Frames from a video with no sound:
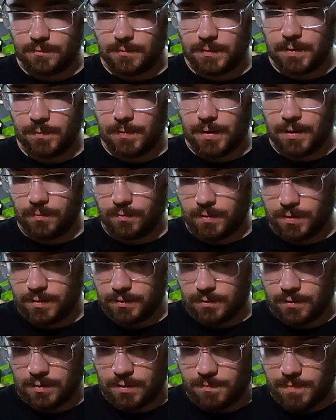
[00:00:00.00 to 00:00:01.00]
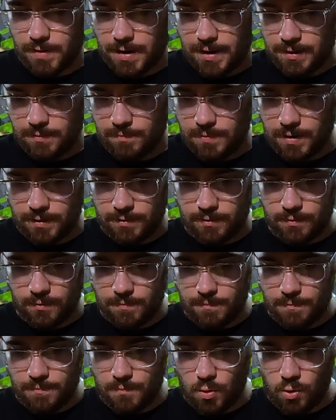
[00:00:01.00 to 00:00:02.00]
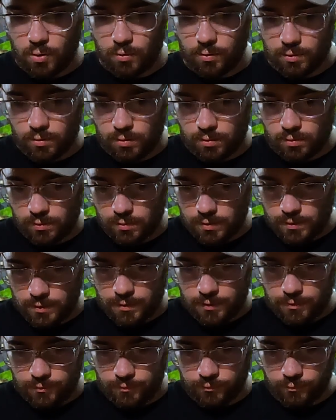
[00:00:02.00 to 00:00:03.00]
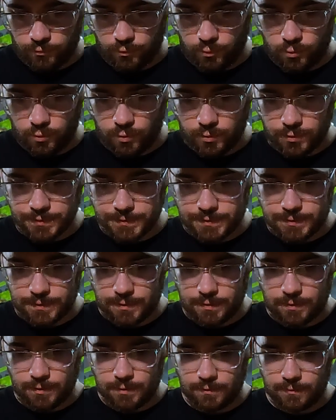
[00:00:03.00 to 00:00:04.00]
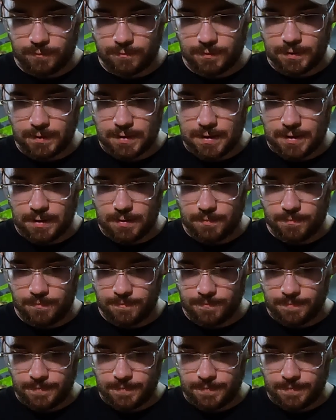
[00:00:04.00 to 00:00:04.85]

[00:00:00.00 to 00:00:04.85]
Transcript: you might want to abide by the moral rules of the game.